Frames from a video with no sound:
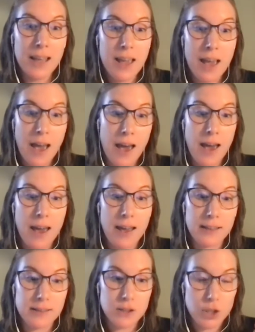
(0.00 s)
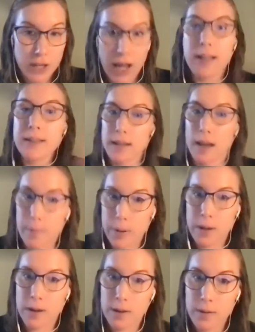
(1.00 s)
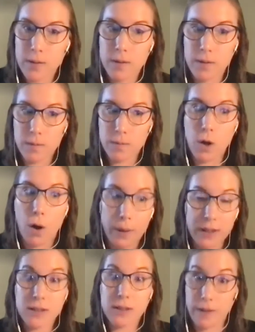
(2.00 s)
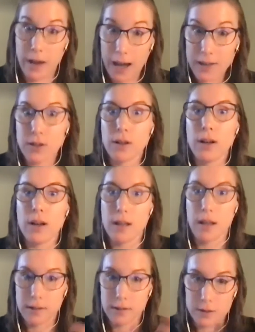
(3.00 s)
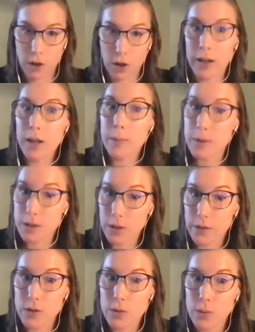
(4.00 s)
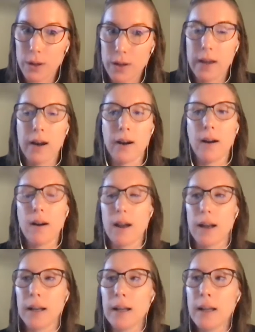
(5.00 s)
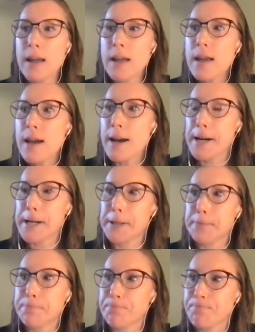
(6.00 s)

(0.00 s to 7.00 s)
and she ends up going to Vassar and starting an observatory there. And